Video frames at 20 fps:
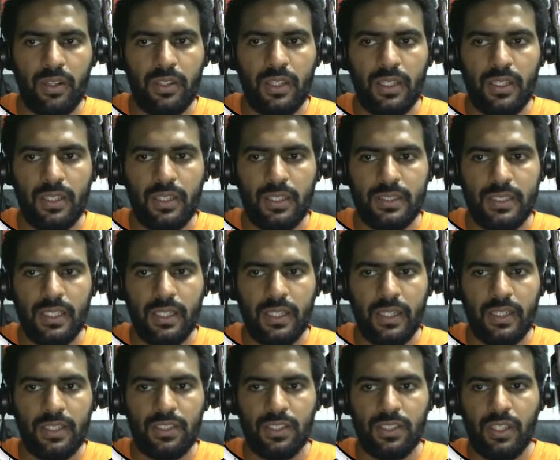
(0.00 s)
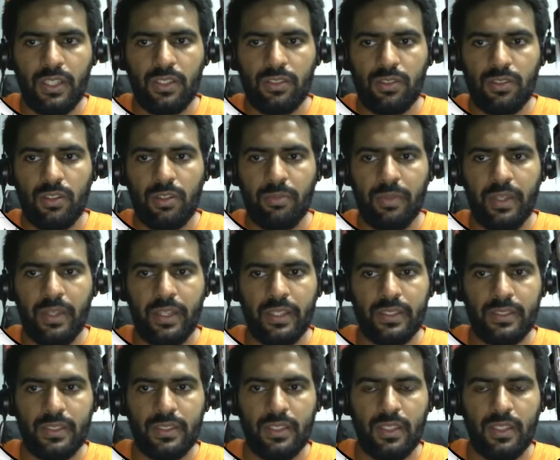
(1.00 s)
the resultant string should be S.